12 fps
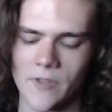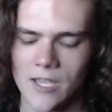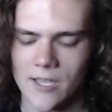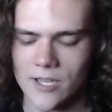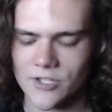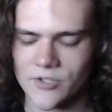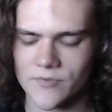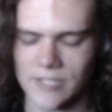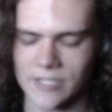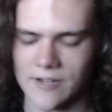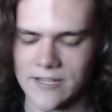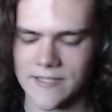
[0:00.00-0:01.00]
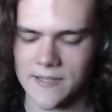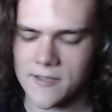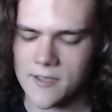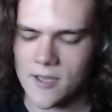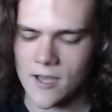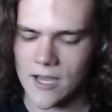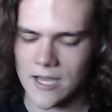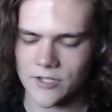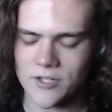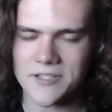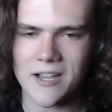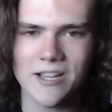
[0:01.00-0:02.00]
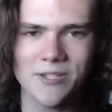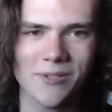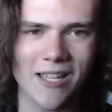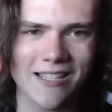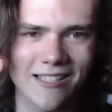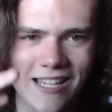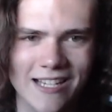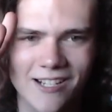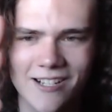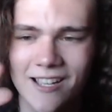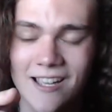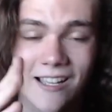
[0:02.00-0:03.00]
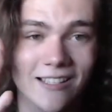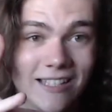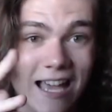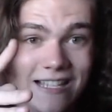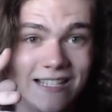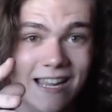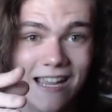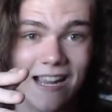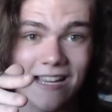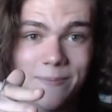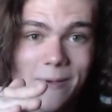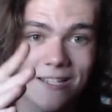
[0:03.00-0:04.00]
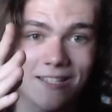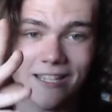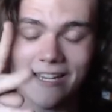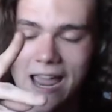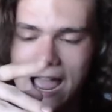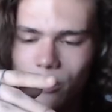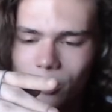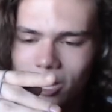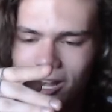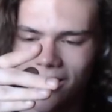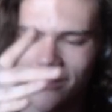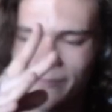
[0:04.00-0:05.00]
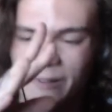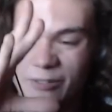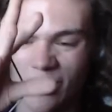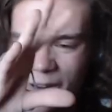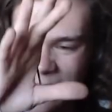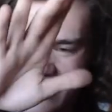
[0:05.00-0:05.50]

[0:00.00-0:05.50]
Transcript: It's just really crazy. Turns out I do like the lanyard. Last night, I spent, like, an hour before I went to